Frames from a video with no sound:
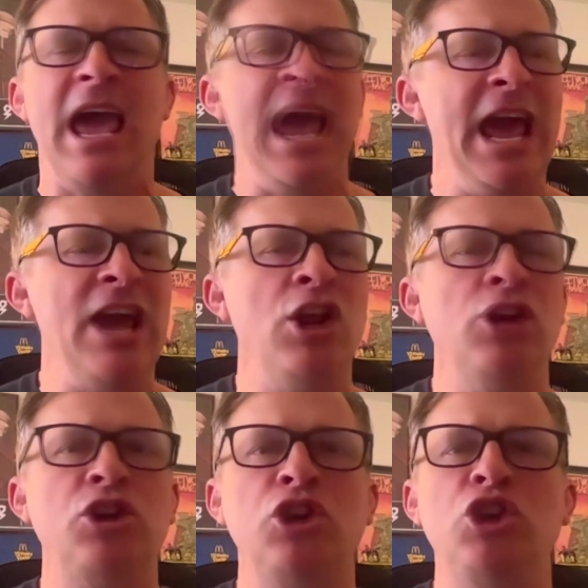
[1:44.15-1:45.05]

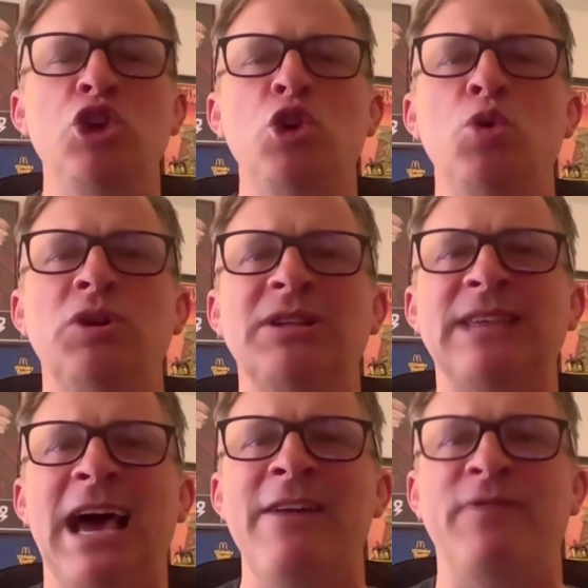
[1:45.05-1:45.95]
and you
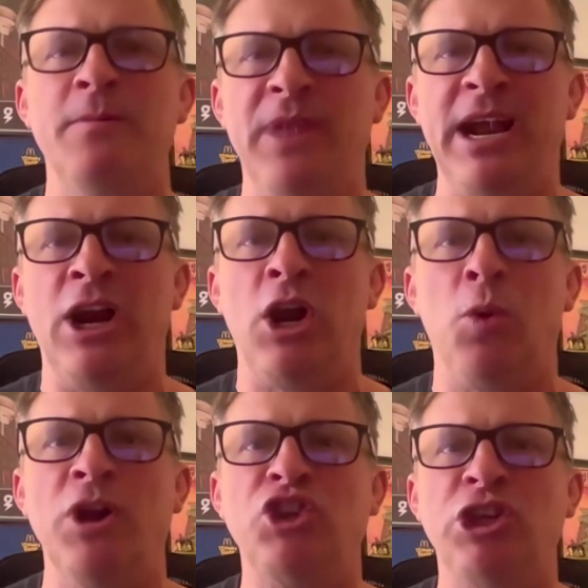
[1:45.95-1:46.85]
decide from there
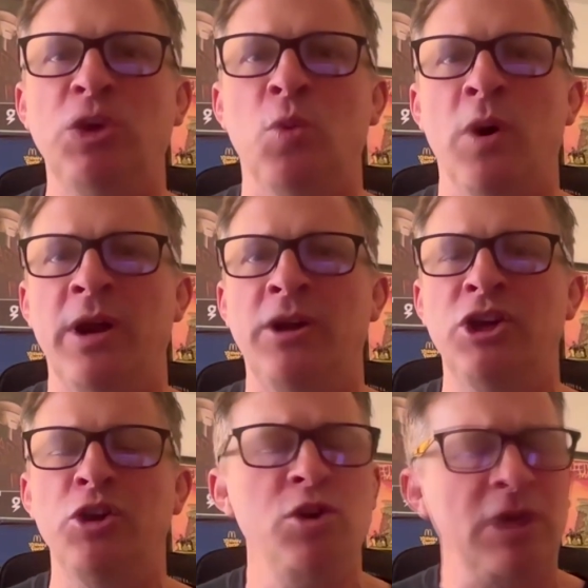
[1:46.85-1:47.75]
what you want to
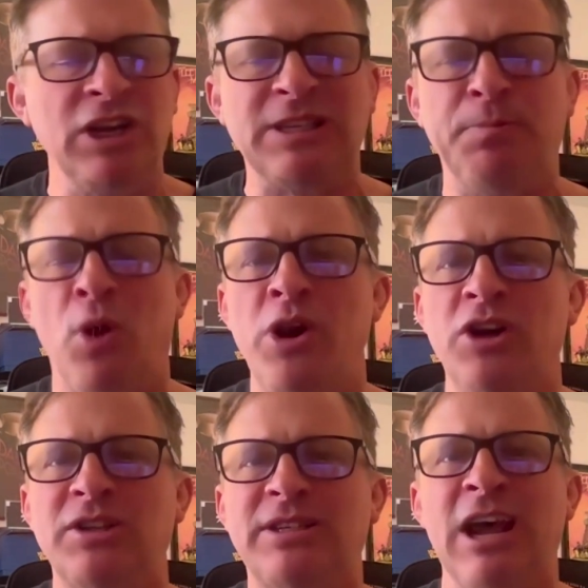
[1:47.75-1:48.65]
do. You can explore
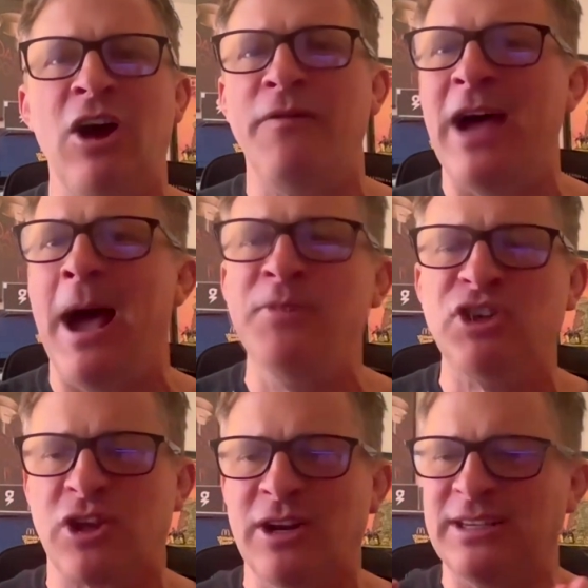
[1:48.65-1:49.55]
yourself. I'm
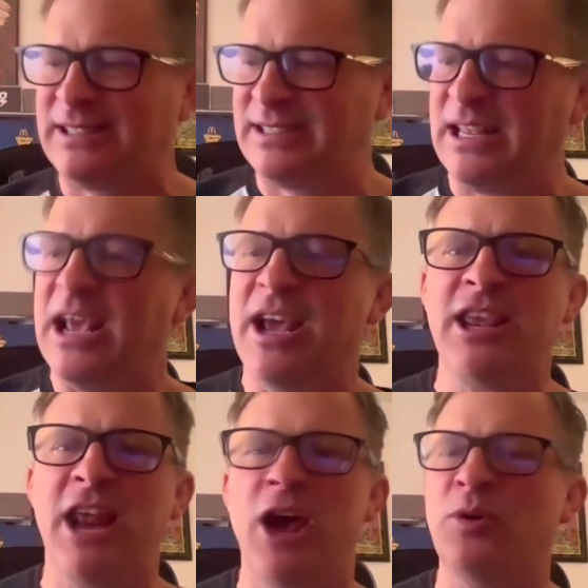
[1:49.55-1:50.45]
just going
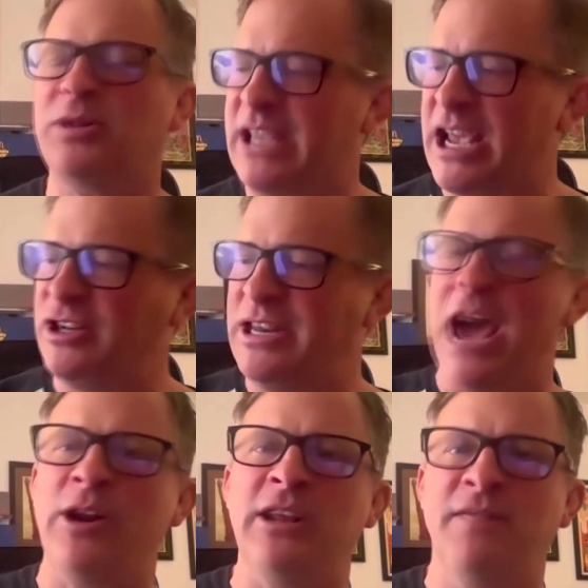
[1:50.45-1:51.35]
to set you
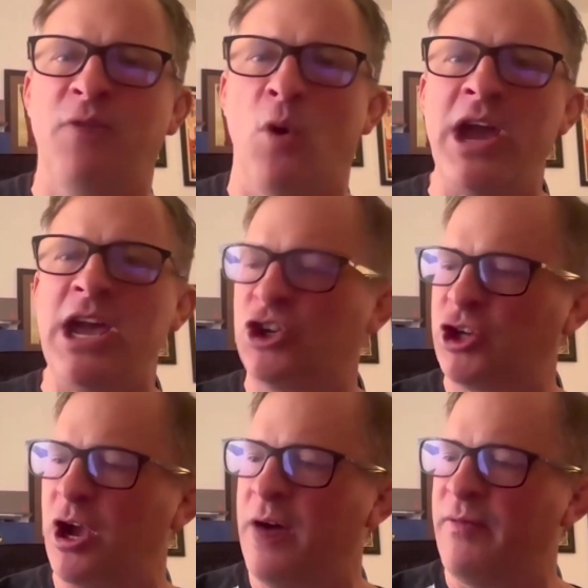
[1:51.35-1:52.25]
down in the
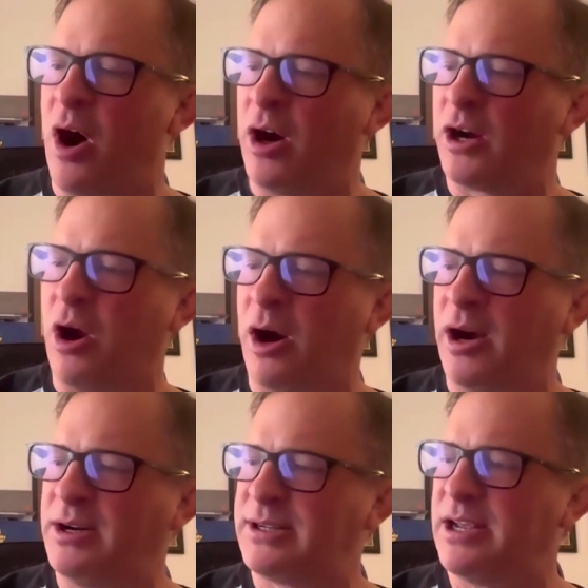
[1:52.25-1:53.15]
voyage of art
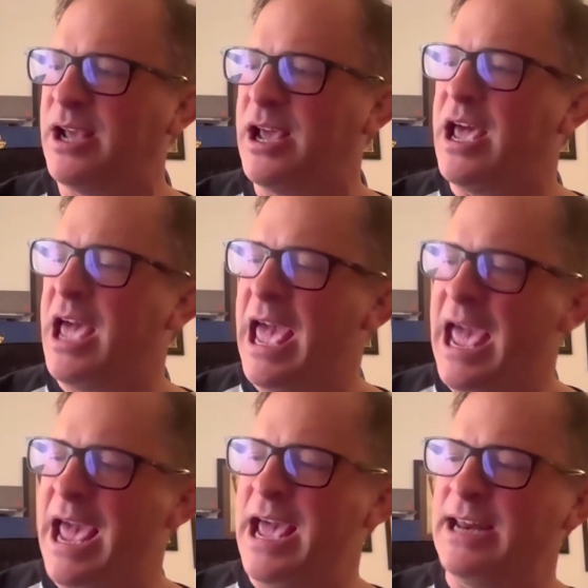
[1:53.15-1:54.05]
cards,
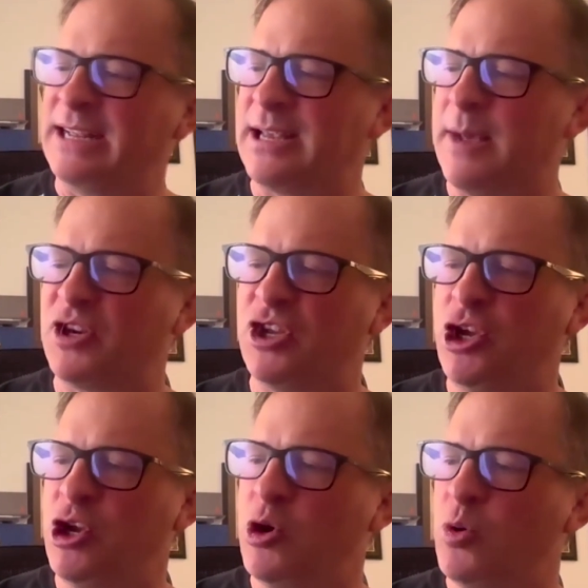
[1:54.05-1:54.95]
and it's up to
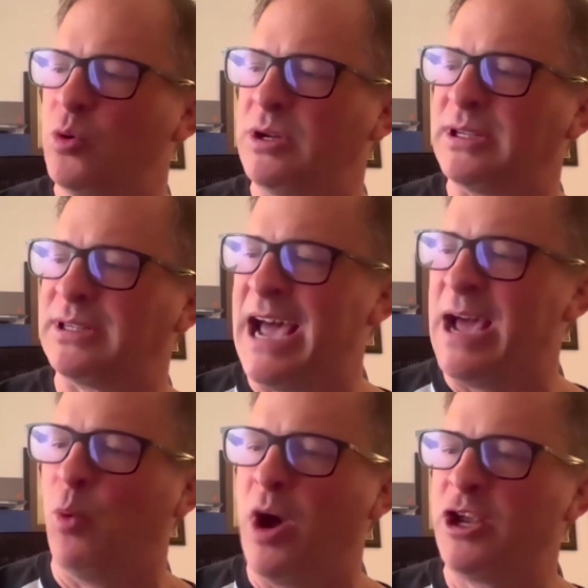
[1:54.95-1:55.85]
you to
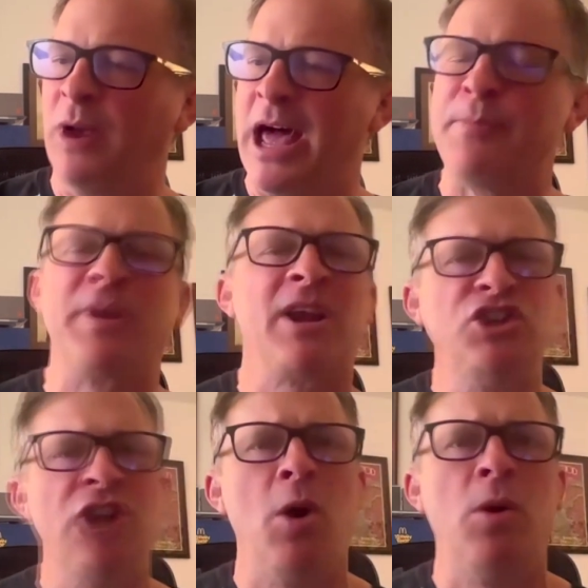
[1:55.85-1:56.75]
decide what you like,
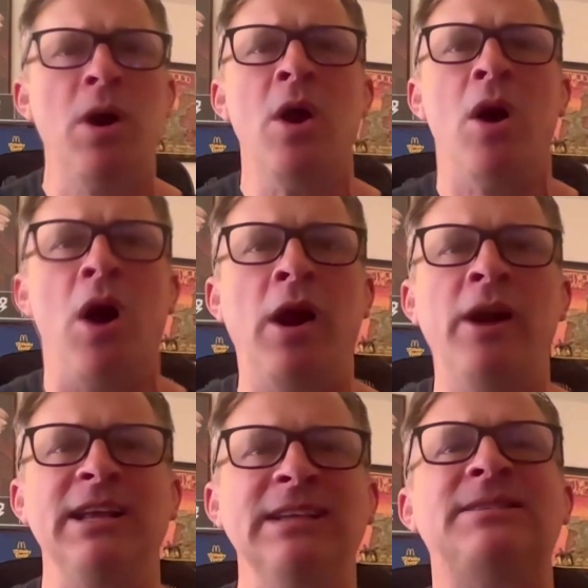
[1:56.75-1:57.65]
because
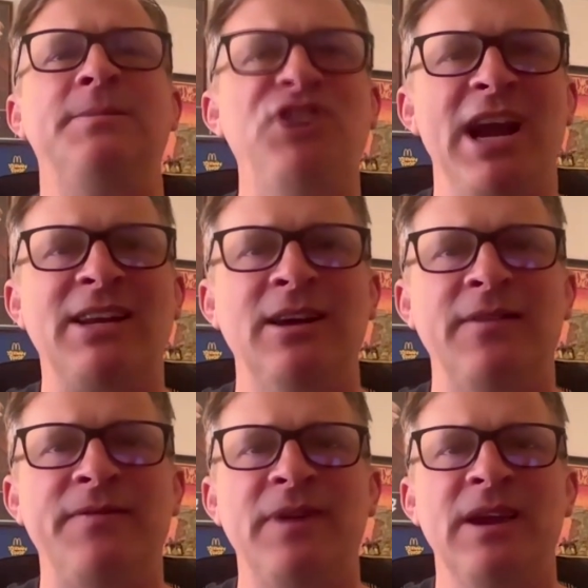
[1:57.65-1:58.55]
art is
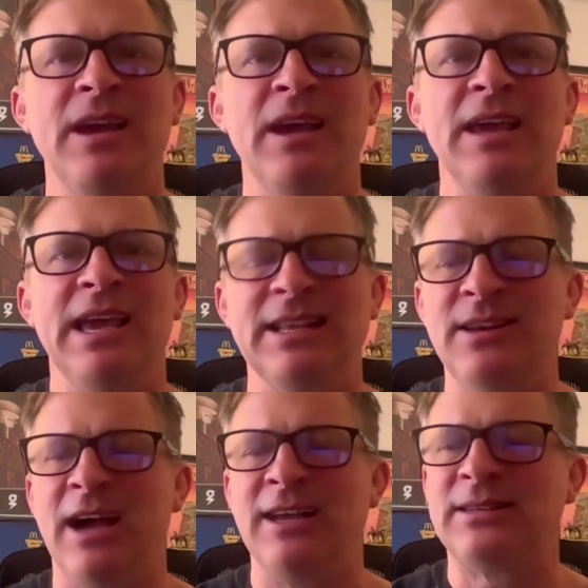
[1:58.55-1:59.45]
subjective.
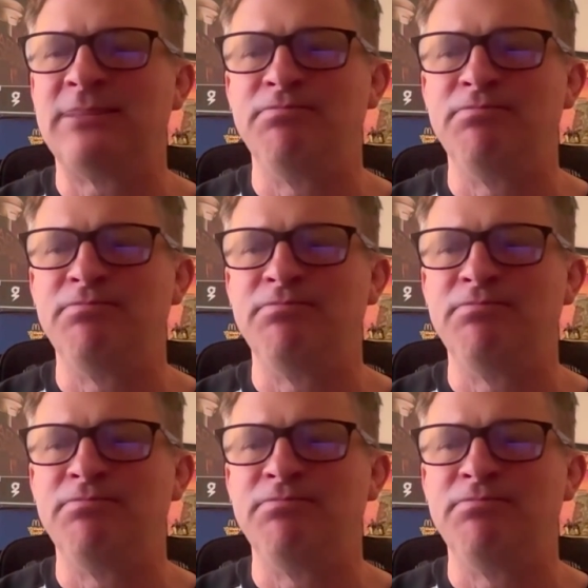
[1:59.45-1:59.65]
It's not